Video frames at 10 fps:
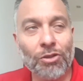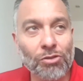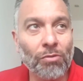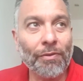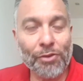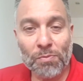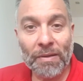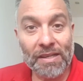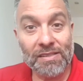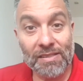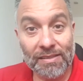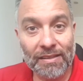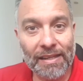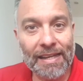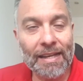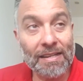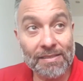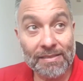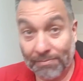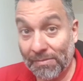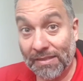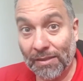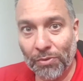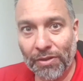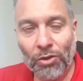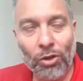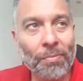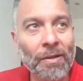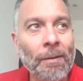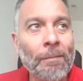Some of those players are still here, still with the club.